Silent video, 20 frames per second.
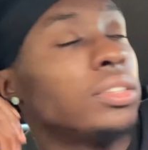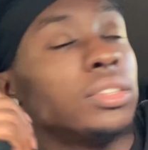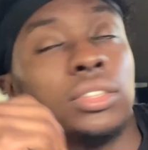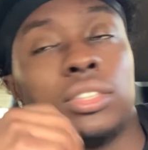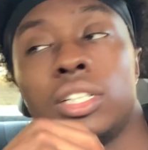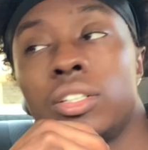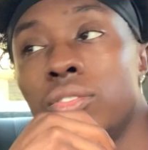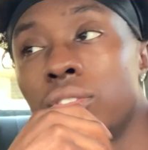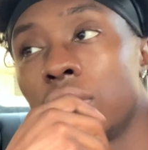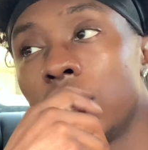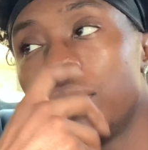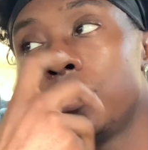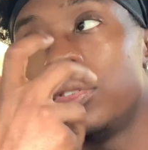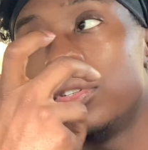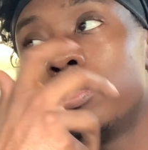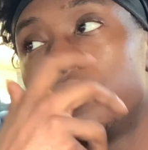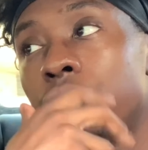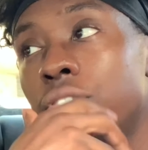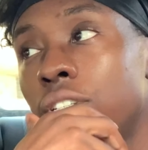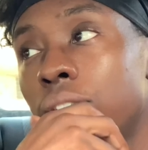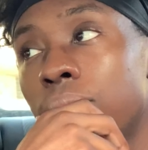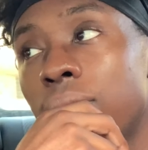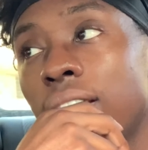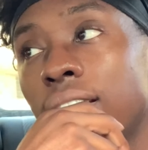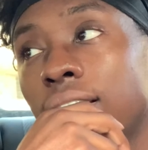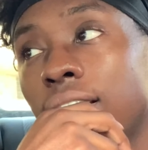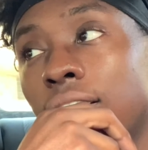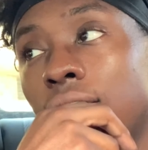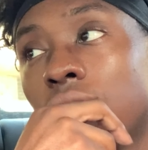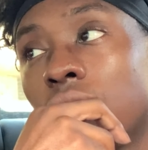They're gonna give you the
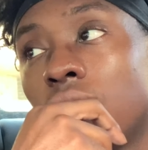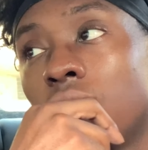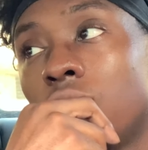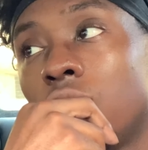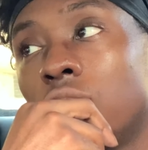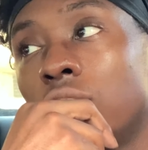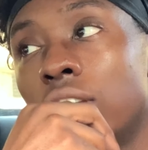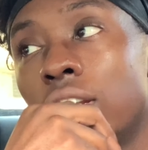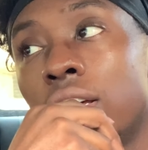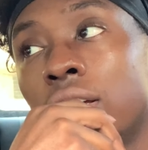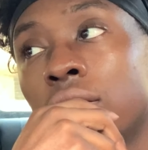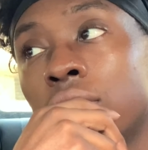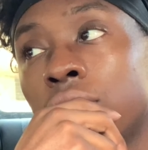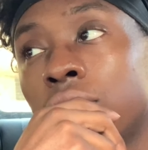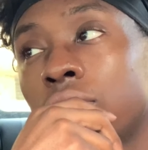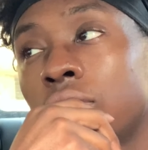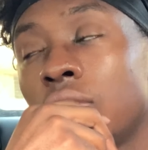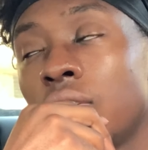feedback. They're gonna give you the love.